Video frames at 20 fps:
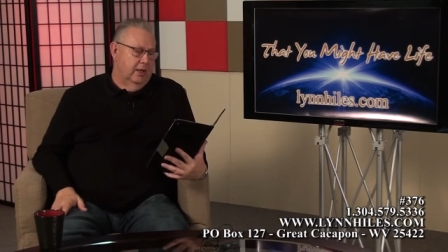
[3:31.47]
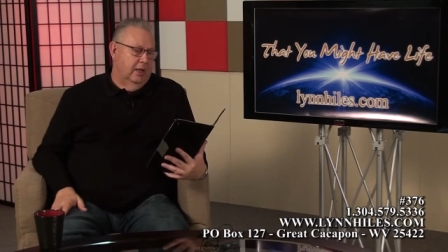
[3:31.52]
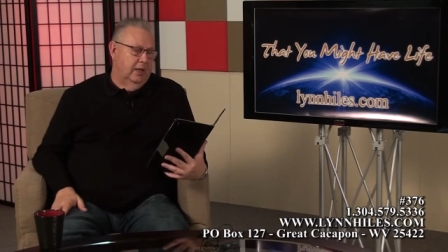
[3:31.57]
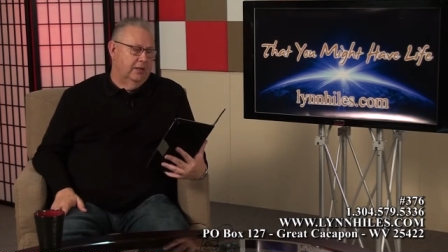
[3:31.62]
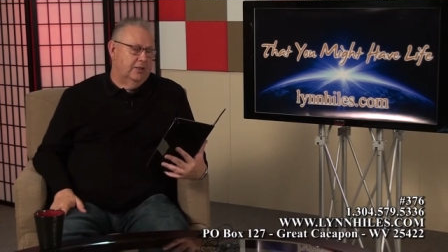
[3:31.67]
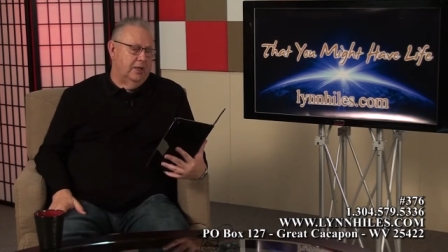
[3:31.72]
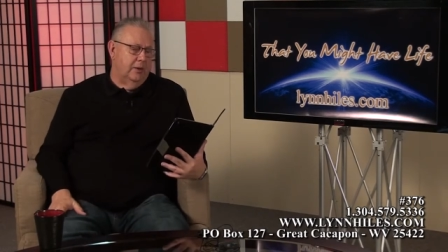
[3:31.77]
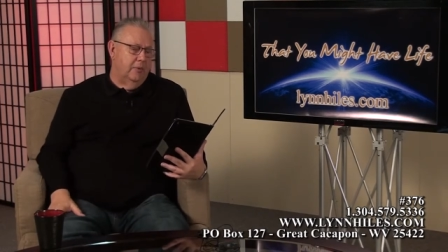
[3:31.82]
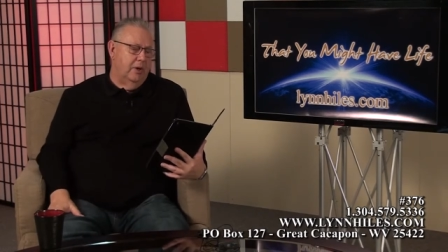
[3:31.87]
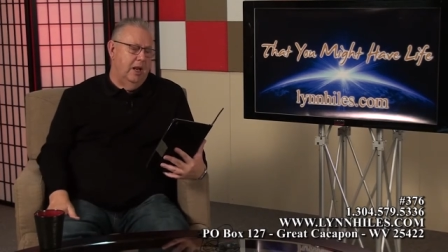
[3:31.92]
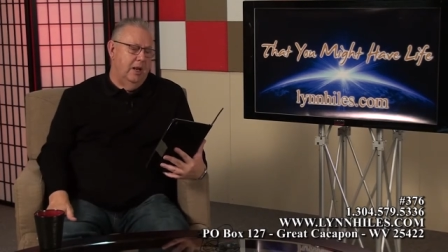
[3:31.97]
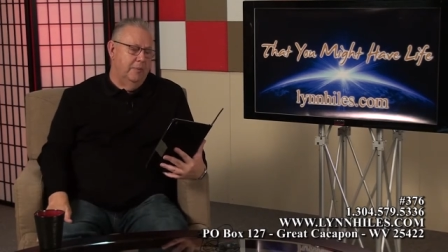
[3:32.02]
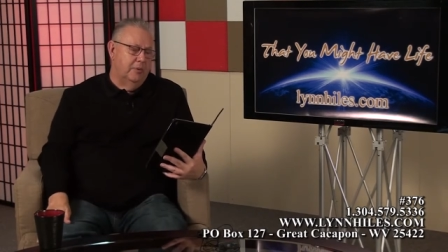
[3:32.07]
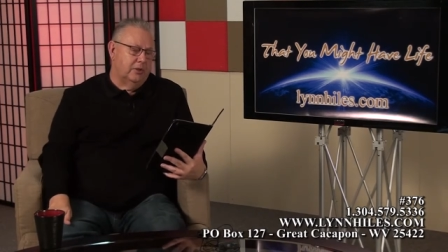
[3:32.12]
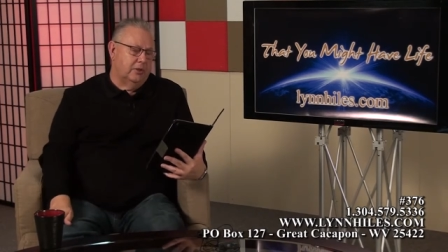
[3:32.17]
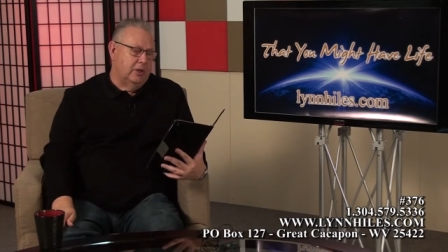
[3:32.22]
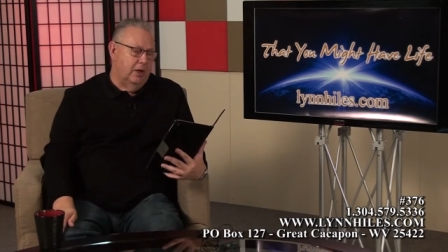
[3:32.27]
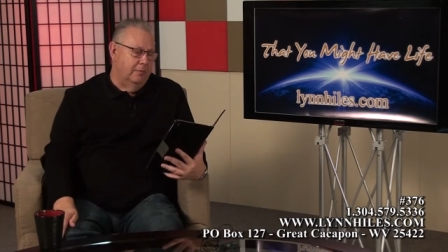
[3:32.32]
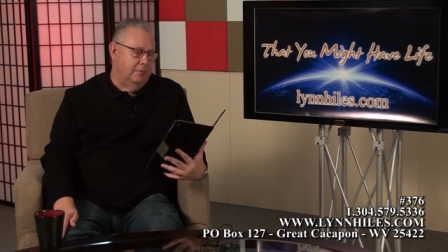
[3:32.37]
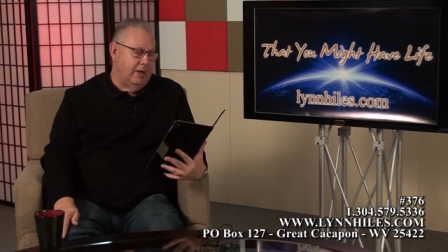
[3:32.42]
It said, When he
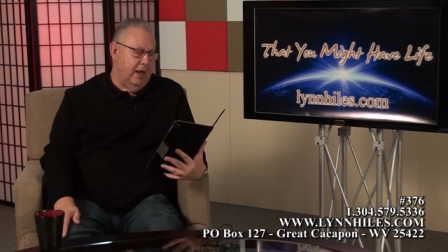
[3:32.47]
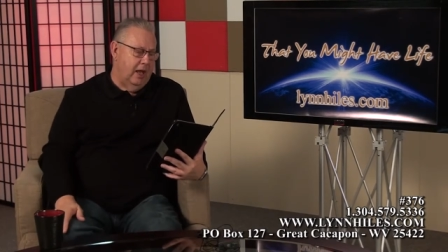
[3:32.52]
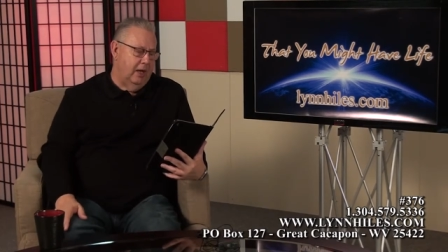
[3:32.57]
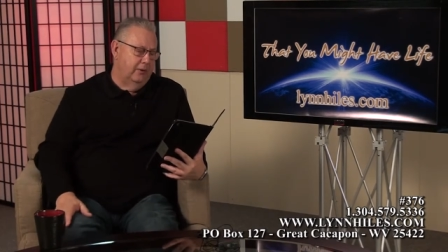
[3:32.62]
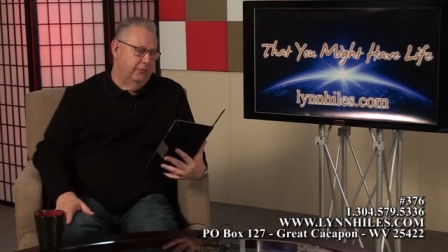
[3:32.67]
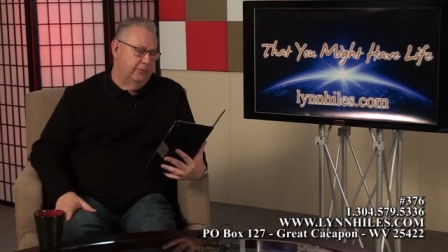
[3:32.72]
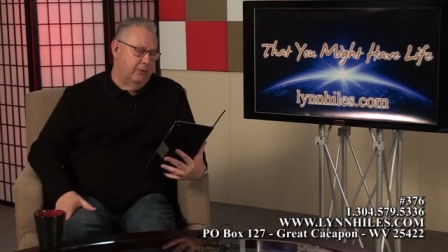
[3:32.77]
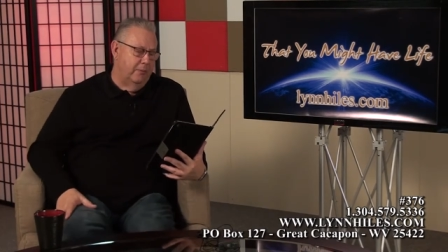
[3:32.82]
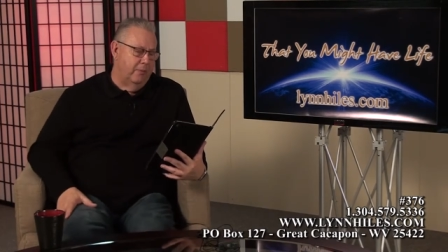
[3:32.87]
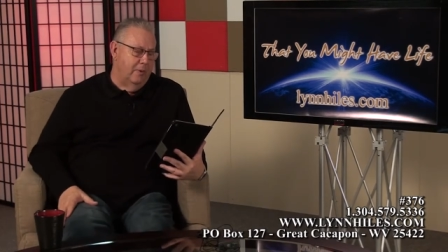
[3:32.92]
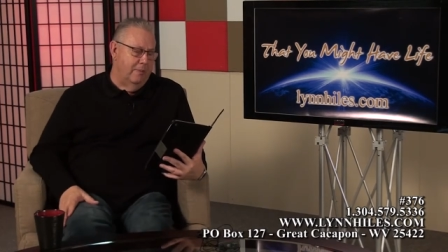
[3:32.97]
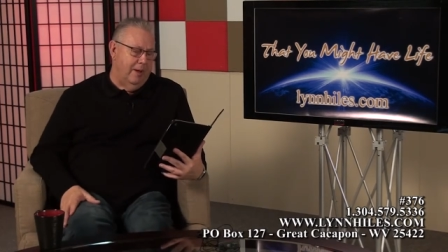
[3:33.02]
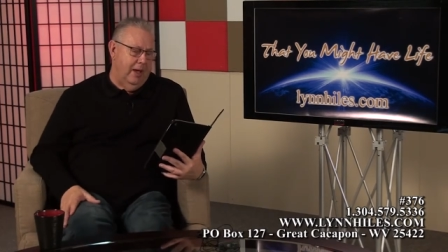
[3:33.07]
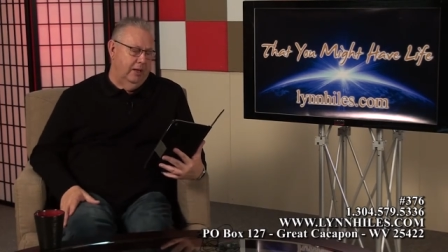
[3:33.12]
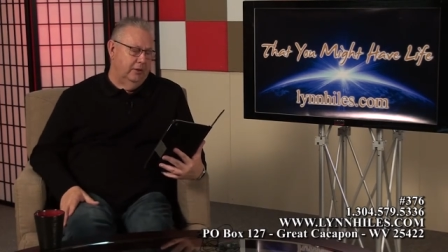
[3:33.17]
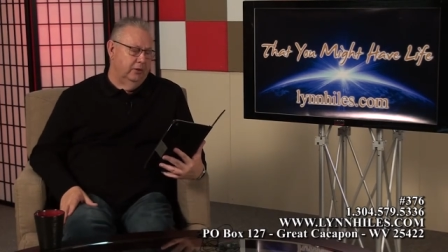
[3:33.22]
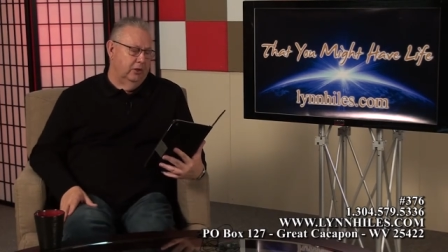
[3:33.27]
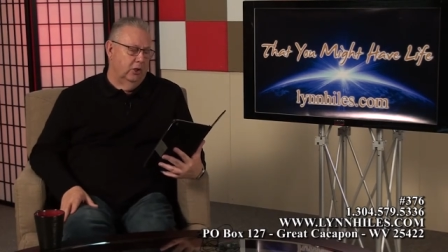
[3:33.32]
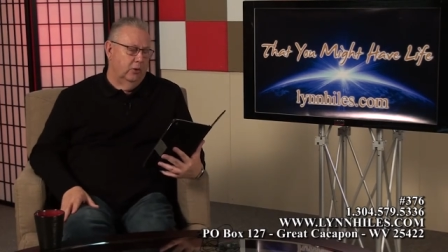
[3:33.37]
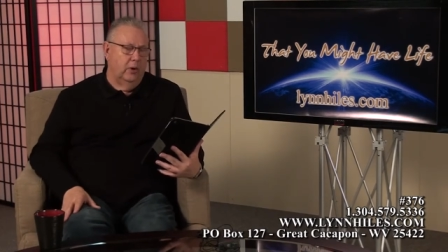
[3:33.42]
was come down from the
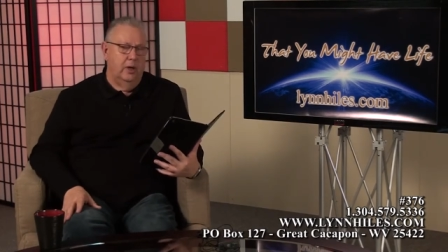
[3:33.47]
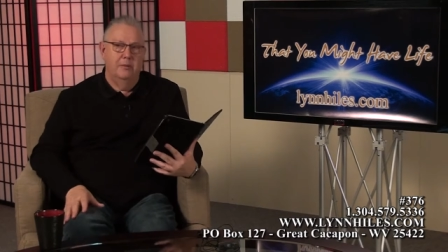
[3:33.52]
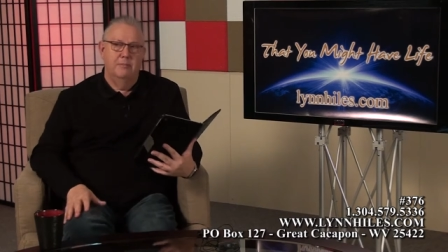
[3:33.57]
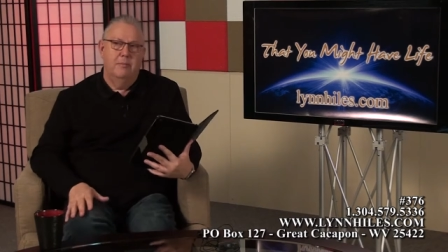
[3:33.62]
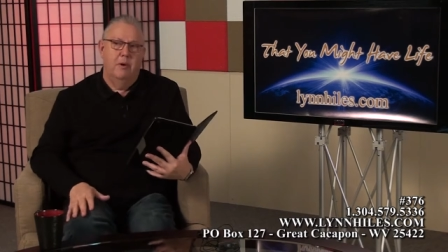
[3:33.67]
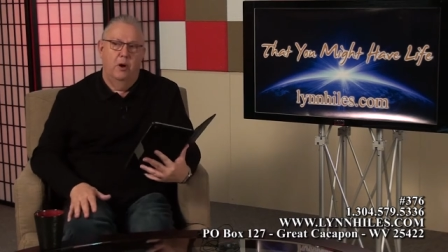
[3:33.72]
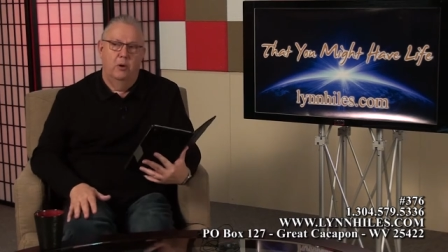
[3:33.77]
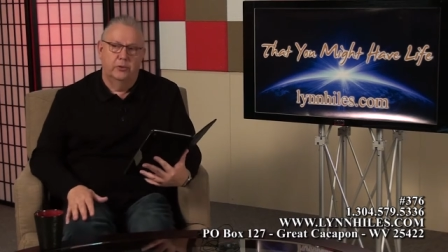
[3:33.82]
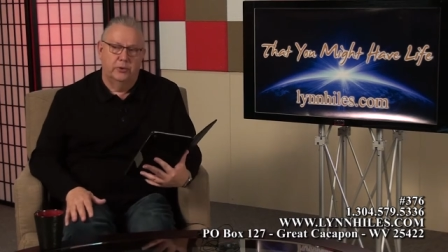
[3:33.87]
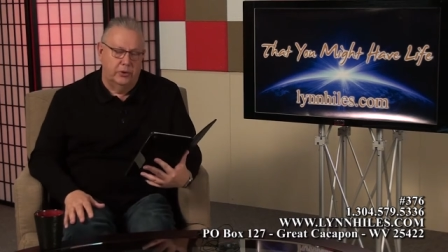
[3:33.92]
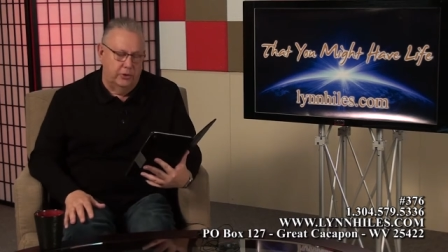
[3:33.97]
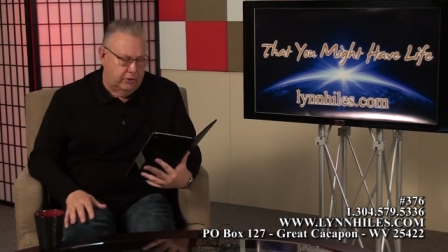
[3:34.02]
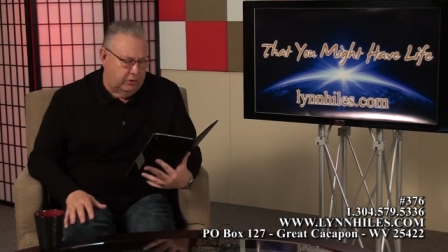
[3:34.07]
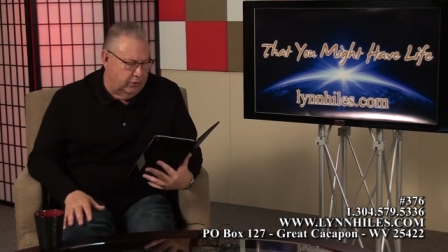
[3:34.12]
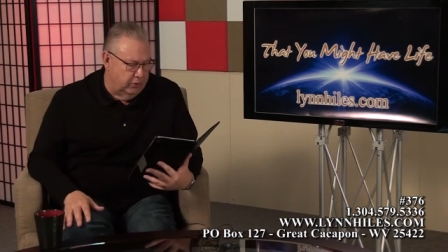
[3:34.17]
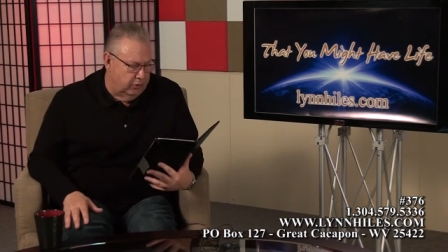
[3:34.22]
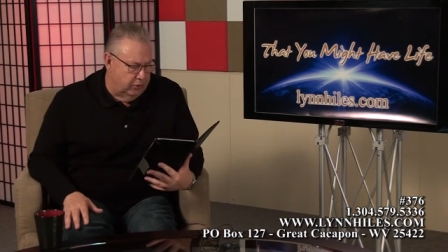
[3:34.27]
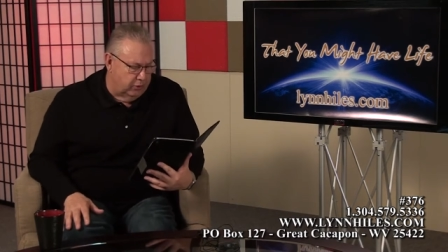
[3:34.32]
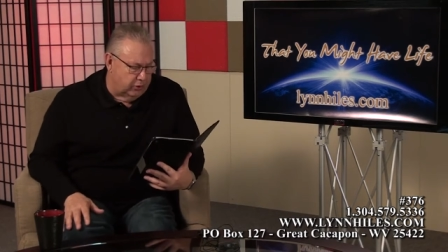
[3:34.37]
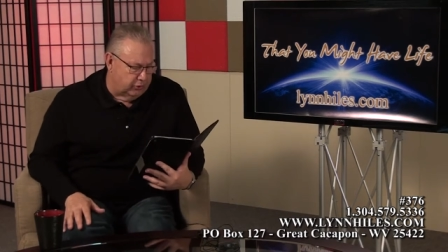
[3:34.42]
mountain, great
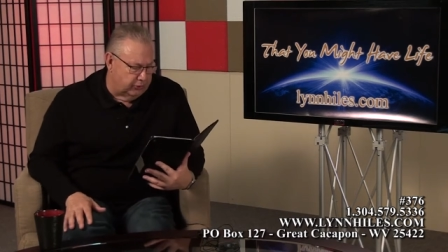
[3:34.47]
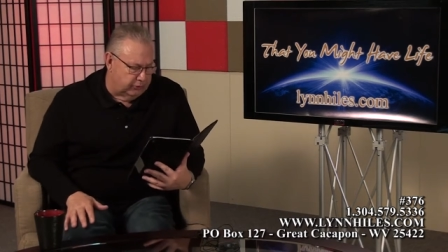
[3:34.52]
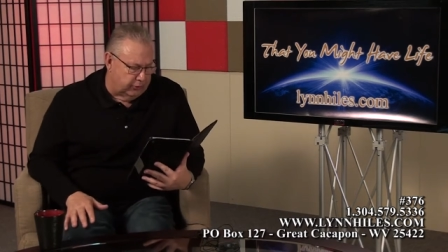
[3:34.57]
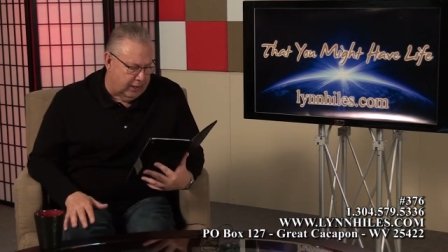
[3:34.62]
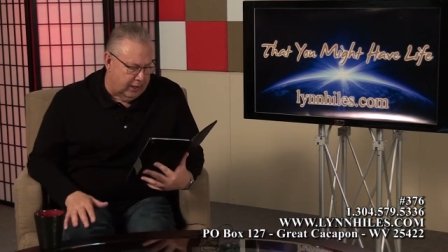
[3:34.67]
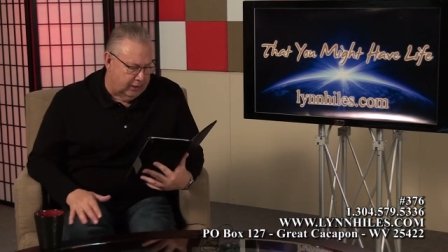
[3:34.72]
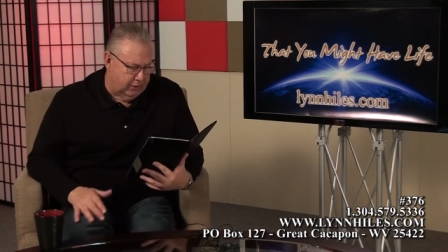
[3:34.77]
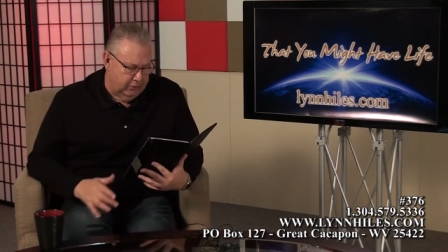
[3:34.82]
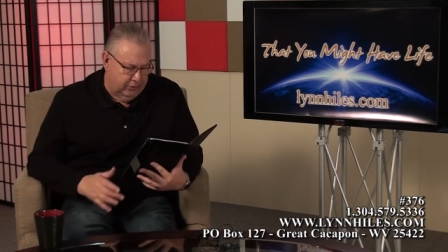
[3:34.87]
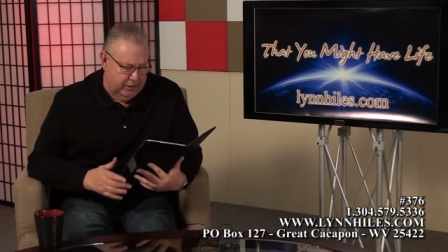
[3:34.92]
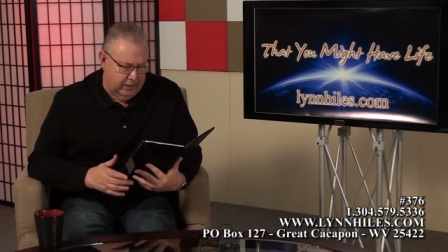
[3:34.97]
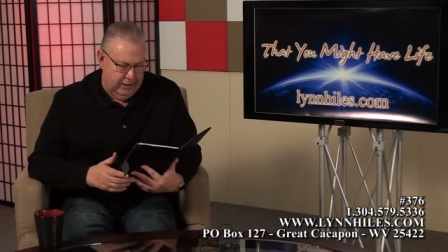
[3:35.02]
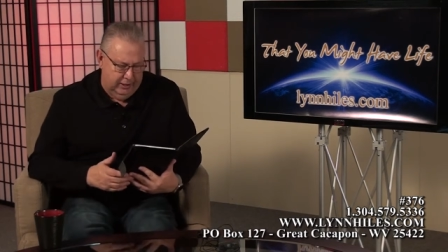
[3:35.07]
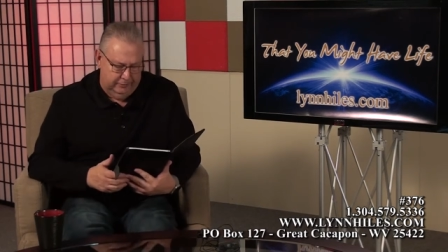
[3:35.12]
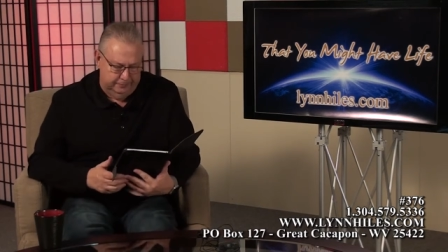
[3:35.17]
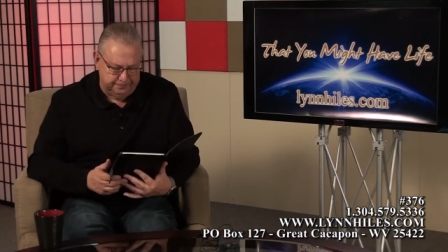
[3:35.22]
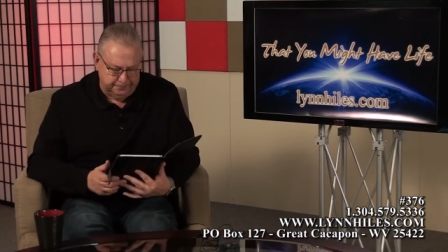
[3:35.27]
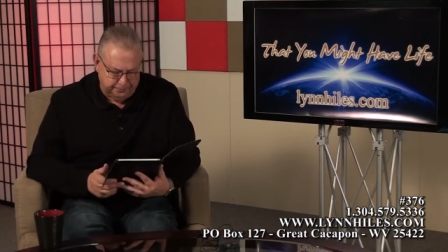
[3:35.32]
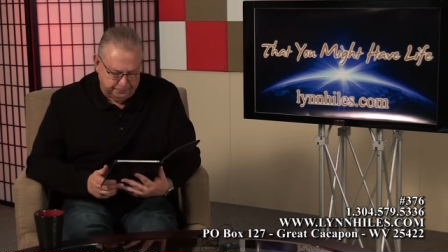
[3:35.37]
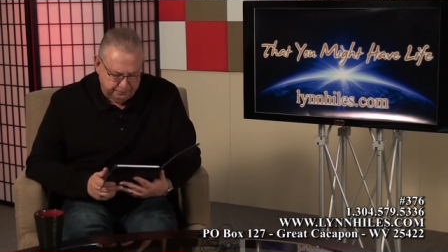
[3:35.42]
multitudes followed
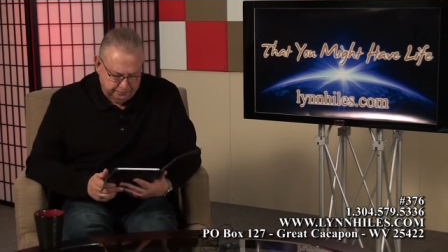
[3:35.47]
him.